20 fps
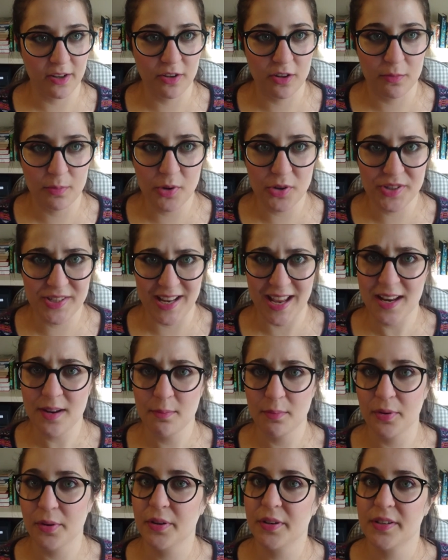I could have bought
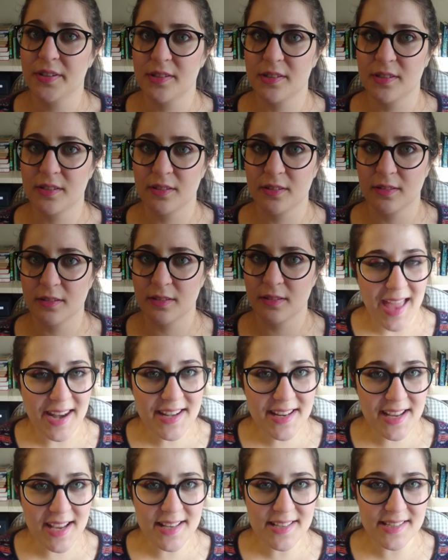10 books.
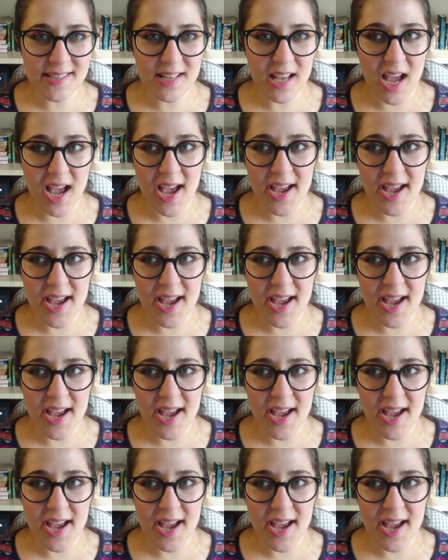And yes,